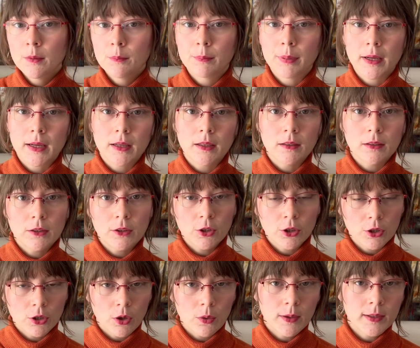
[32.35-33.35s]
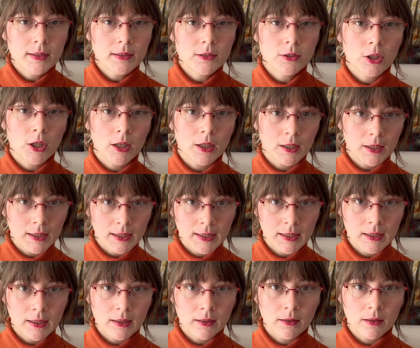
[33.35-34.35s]
but you're going to start
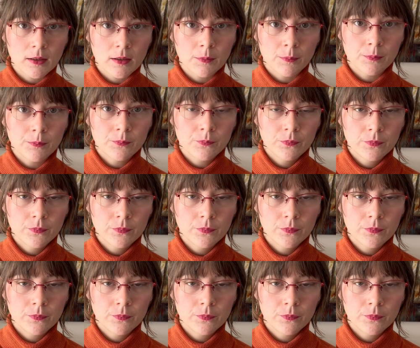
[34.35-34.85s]
needing them